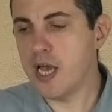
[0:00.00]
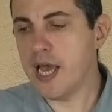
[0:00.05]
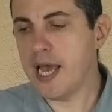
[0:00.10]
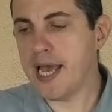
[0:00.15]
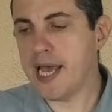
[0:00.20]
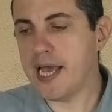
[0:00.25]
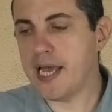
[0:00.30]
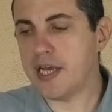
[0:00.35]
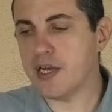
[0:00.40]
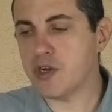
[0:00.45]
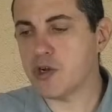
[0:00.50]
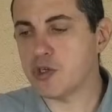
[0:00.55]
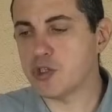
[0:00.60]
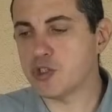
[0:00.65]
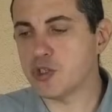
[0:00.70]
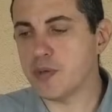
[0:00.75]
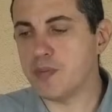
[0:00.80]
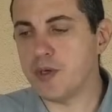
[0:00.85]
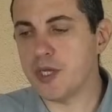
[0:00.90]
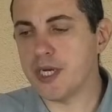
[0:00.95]
and
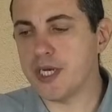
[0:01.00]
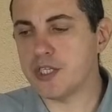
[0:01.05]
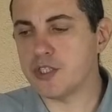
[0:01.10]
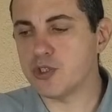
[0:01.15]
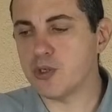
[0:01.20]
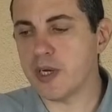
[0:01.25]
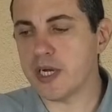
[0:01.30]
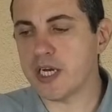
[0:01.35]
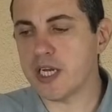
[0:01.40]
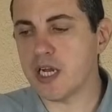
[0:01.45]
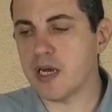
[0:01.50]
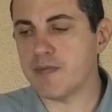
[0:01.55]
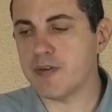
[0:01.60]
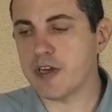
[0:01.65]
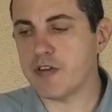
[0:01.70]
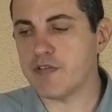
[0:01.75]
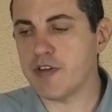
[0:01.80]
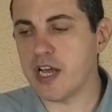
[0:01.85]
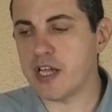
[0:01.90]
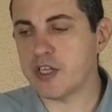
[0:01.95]
contributing to economic
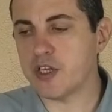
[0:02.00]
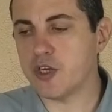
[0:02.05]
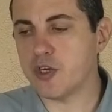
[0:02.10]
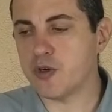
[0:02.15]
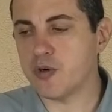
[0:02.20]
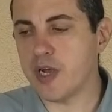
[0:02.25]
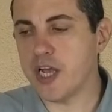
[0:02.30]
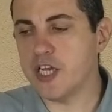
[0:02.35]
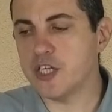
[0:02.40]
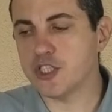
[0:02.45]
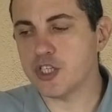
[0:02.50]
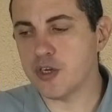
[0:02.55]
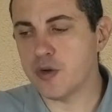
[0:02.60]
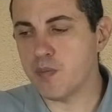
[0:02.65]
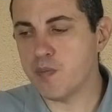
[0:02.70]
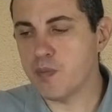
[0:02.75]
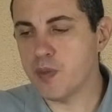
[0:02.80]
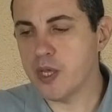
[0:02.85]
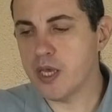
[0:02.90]
value creation.